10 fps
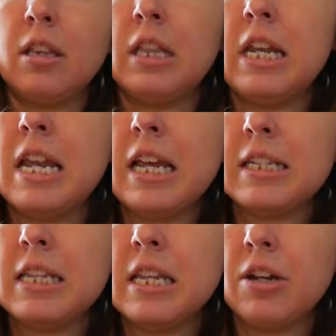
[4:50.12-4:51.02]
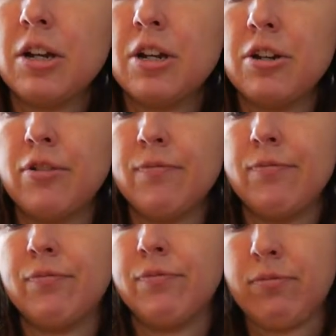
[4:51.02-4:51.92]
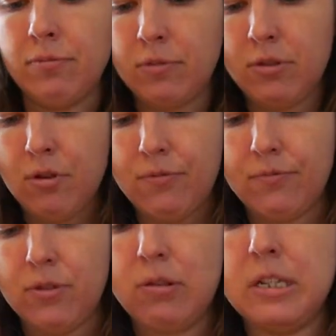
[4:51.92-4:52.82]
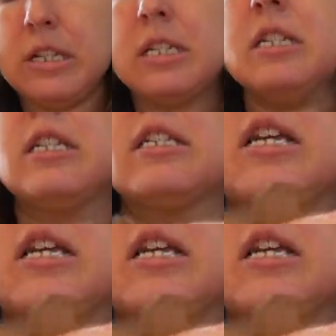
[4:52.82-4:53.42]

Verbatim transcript: the next thing you're gonna do, so you can see it's